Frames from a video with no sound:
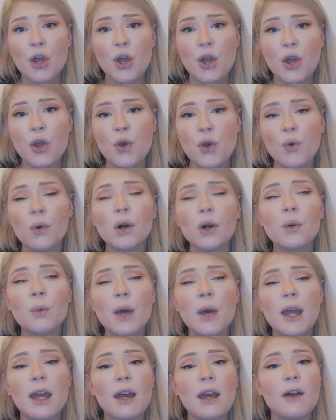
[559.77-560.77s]
your
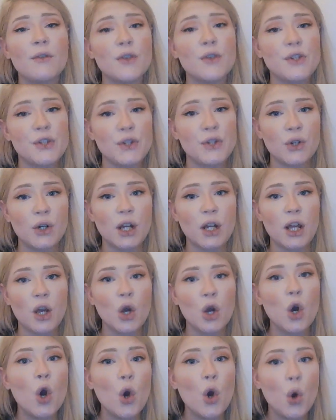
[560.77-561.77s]
way of
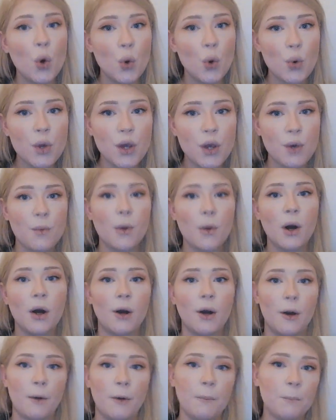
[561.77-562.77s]
asserting who you
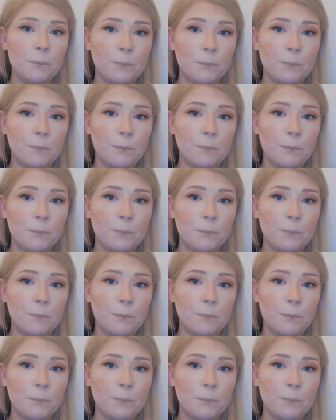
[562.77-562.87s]
are.